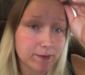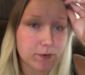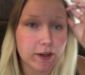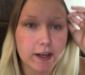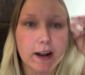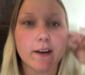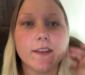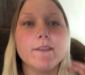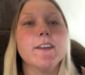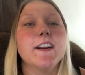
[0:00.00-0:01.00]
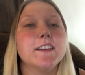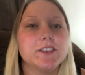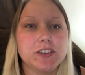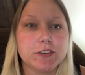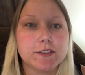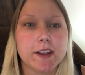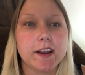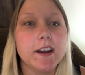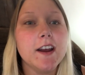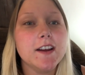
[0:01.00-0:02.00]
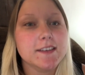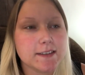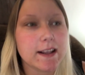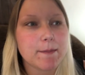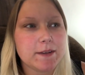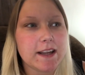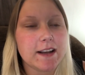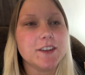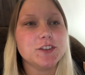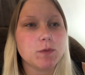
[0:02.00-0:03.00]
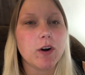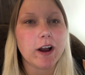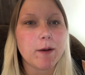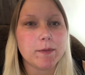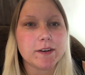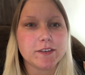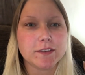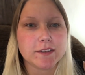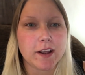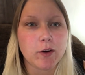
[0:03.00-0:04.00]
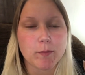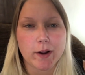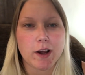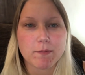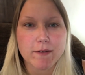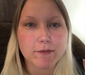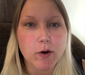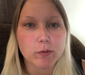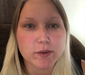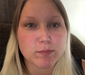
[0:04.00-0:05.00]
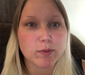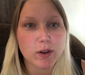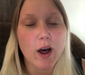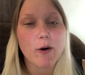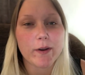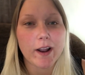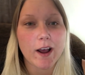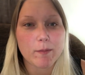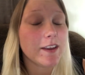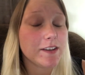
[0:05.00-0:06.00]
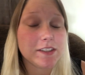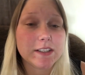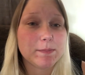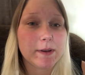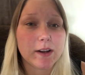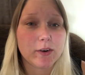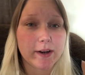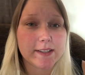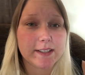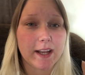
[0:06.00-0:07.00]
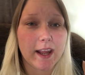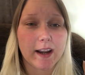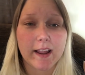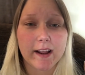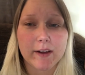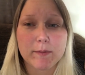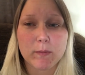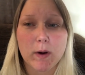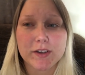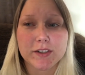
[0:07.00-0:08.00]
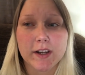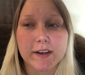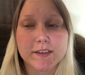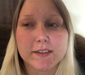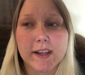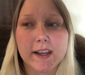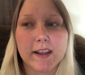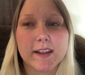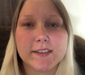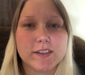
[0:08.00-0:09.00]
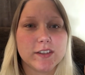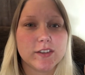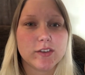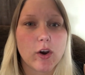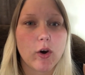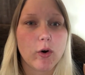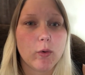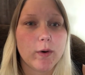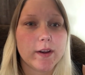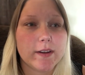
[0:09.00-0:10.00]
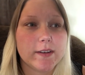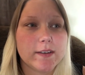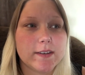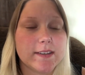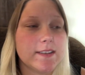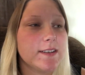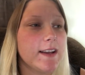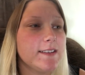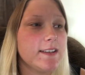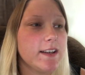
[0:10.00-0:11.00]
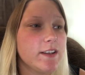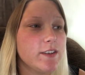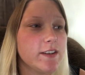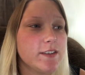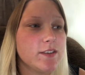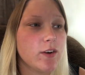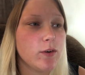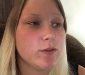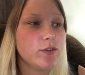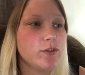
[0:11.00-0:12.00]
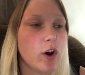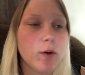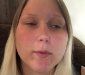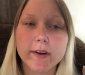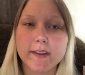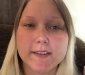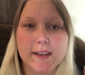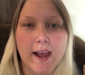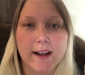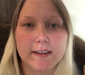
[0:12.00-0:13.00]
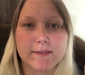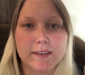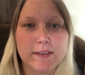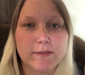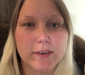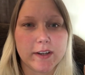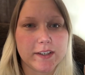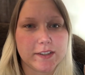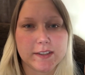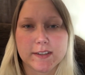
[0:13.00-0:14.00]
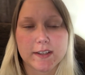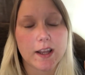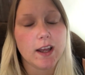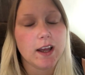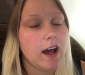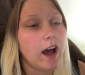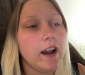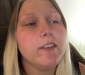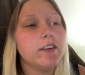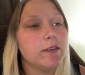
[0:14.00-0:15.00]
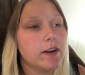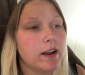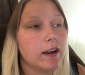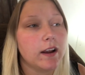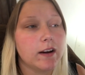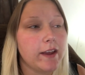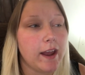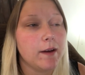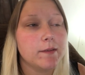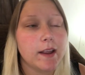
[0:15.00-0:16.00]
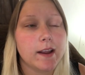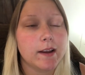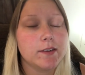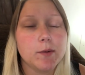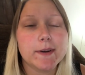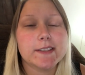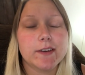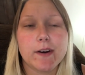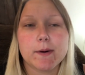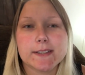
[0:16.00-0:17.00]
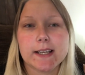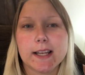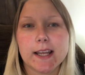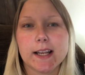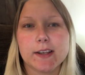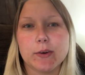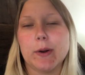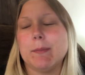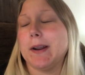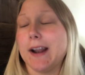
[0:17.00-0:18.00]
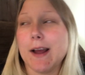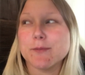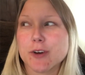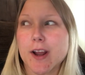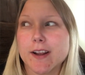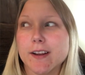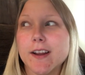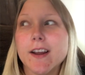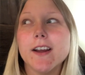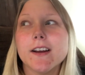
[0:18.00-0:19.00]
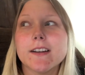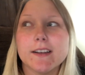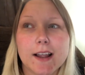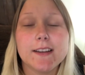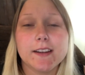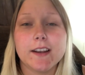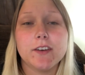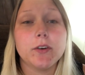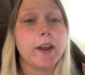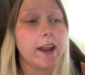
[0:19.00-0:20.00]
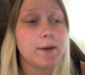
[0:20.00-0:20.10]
was freaking out. And then finally she was like slept in and she woke up and she was like, oh my God, my phone was blowing up. It's just been a crazy day. And like I've been watching, I just like, it's just so disgusting. It's so sobering, this act of evil, and it's just, I don't even, okay, I'm like, I told myself I wasn't gonna get into it, but I'm trying not to get into it. Okay,